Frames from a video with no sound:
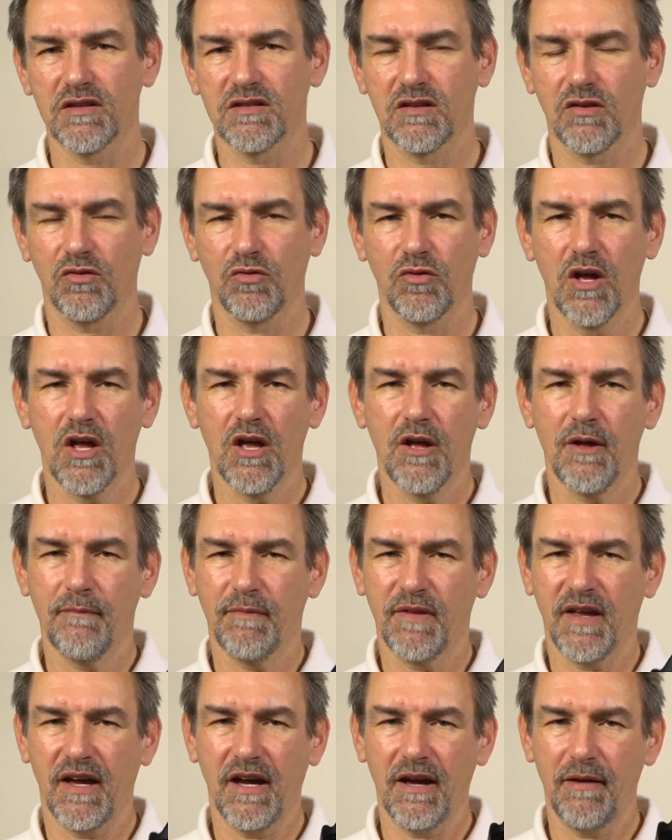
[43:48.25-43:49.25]
So
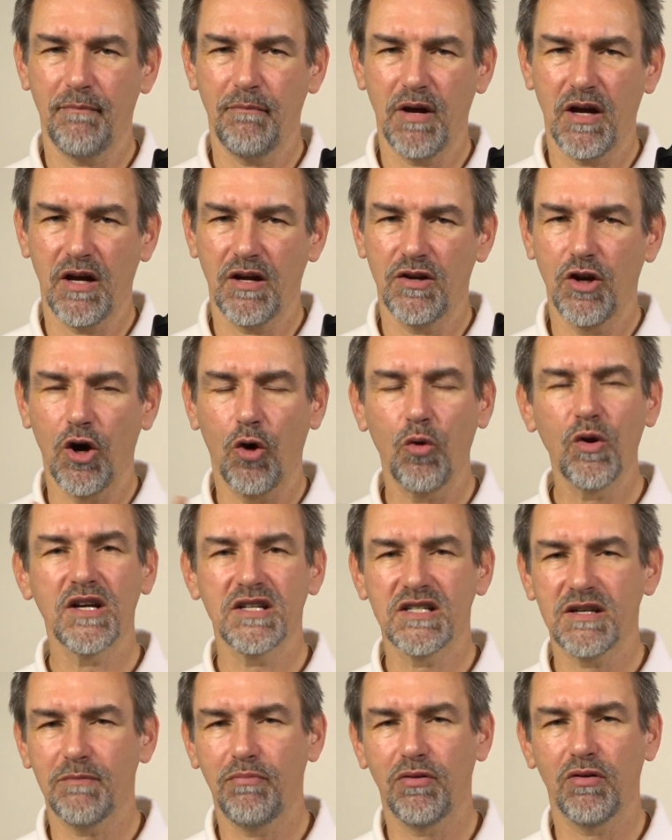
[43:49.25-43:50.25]
no
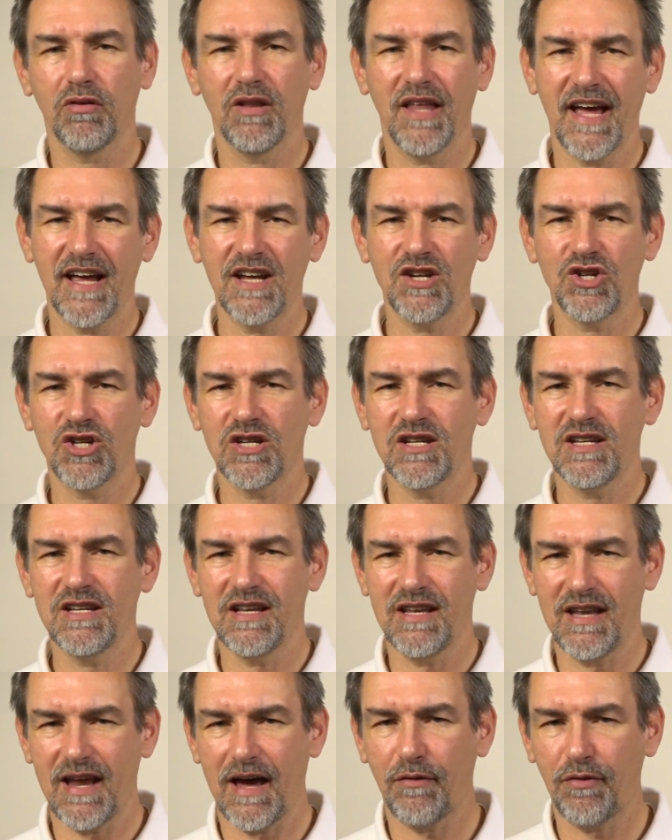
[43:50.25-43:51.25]
interpolation,
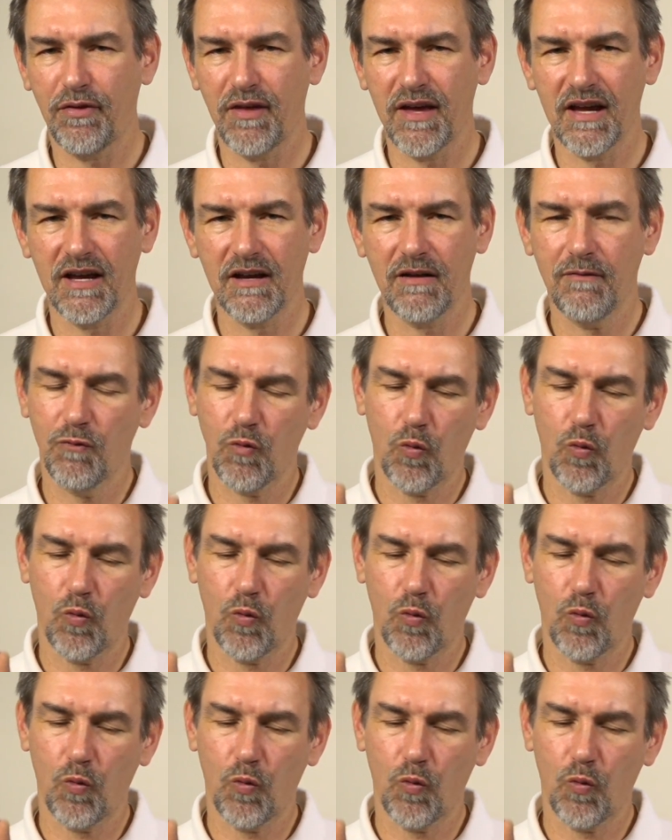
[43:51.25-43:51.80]
nothing.